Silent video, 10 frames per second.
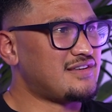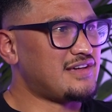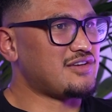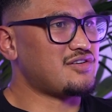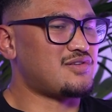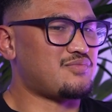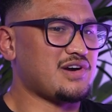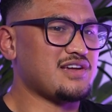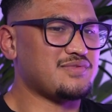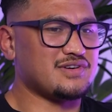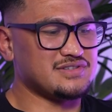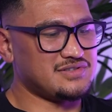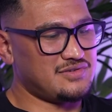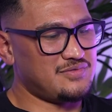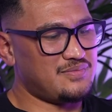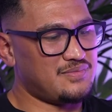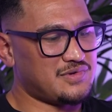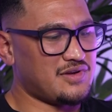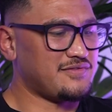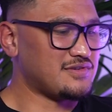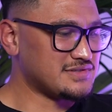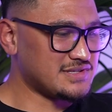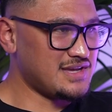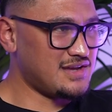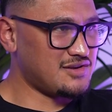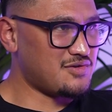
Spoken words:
Like, you're not brave because you don't feel scared.